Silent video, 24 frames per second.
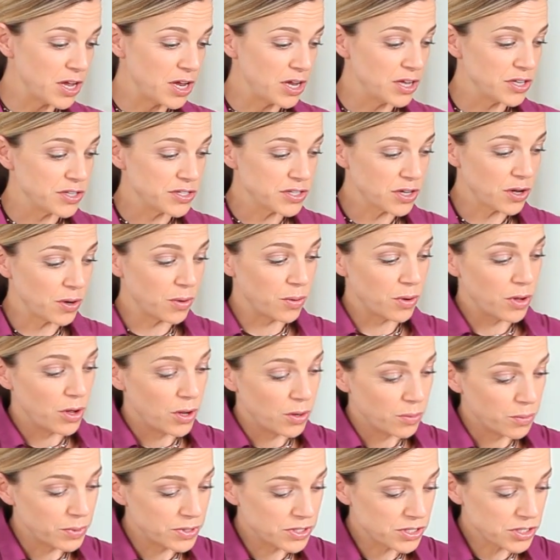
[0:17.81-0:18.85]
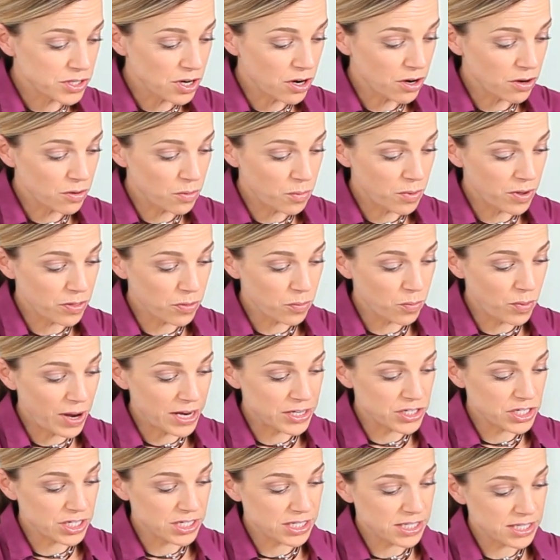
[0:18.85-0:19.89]
So we start with
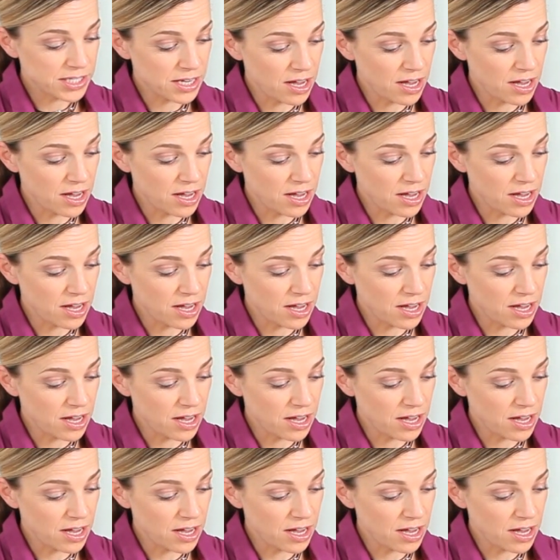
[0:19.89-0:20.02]
wedges